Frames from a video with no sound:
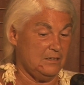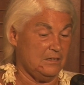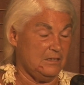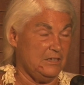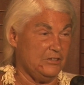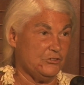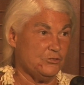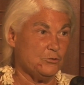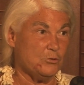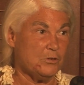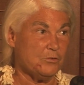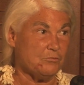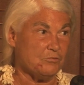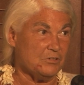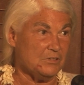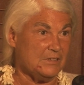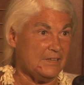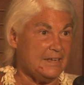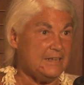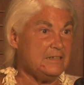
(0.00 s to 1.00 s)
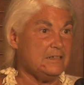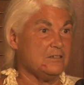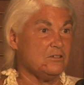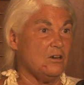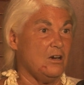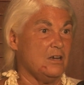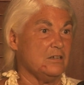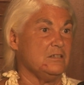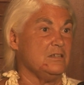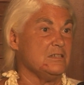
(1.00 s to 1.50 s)
it's sort of related to
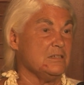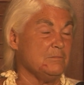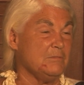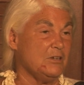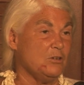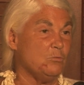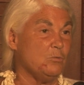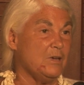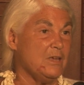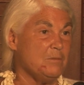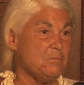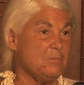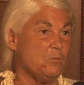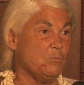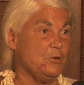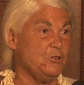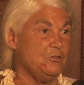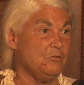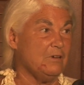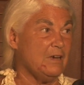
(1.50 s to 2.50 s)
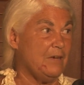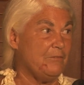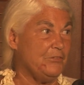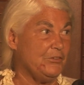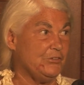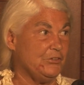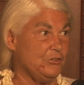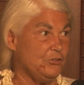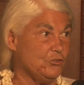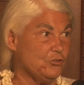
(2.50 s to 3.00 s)
autism in a way, but when you have
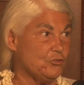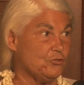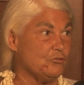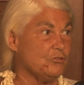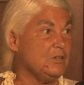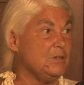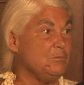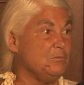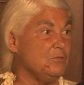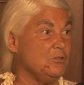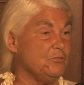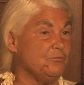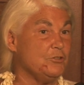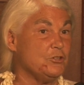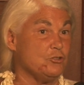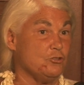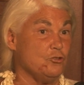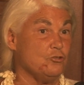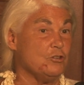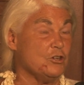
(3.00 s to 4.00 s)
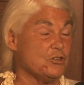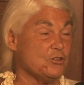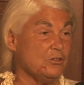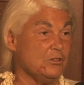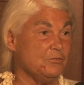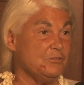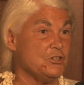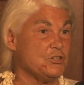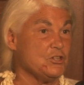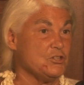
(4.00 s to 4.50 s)
this extreme nutritional
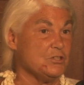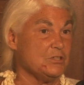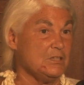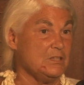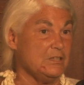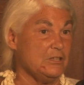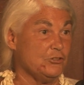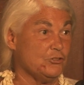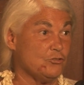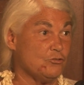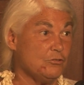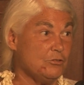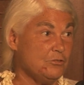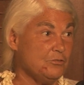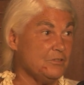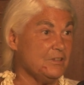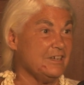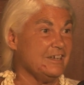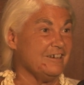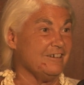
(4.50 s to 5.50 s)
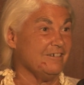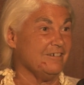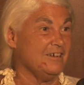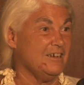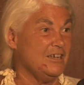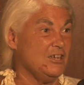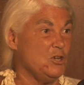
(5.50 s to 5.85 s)
deficiency that's true there,